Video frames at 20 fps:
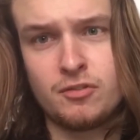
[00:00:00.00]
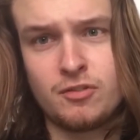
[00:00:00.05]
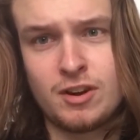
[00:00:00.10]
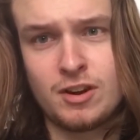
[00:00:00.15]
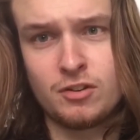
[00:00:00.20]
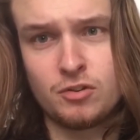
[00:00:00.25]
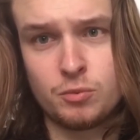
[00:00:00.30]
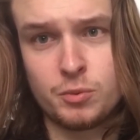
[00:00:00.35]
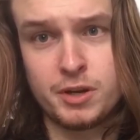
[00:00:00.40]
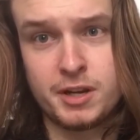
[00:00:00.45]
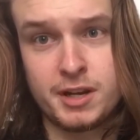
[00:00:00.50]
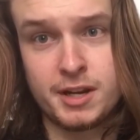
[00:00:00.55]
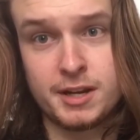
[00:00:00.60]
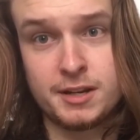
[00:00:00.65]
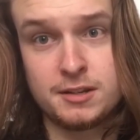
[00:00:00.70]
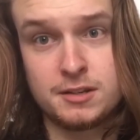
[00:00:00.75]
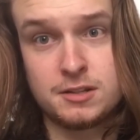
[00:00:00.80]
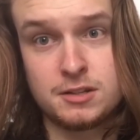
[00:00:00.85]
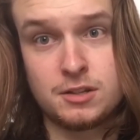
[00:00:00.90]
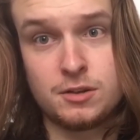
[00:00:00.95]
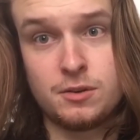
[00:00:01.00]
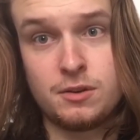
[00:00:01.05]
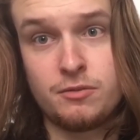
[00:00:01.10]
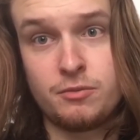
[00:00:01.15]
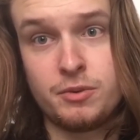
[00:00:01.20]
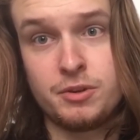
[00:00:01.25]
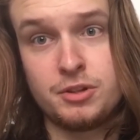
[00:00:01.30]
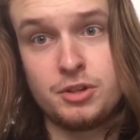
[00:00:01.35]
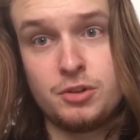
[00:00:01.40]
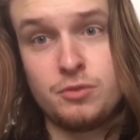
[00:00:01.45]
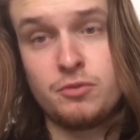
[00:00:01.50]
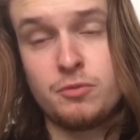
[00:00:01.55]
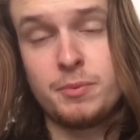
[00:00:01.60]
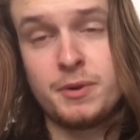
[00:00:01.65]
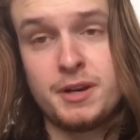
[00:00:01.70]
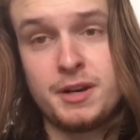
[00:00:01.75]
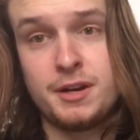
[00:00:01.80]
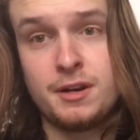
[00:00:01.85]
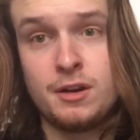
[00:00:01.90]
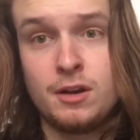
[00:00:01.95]
round weekend, so if we do
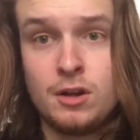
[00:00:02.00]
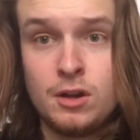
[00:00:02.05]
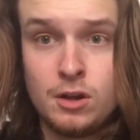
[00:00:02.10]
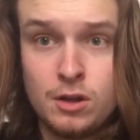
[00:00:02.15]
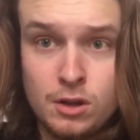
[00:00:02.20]
repeat